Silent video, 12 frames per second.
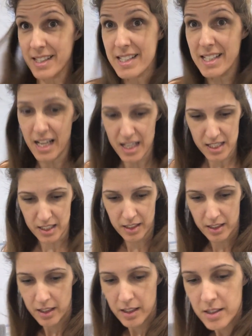Done.
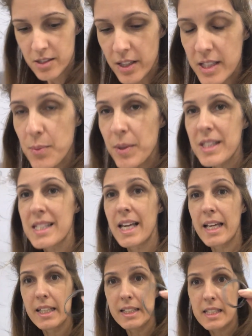So that's where the
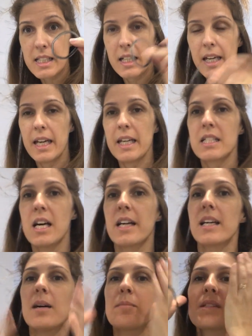second hair tie
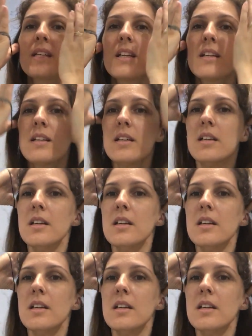comes in.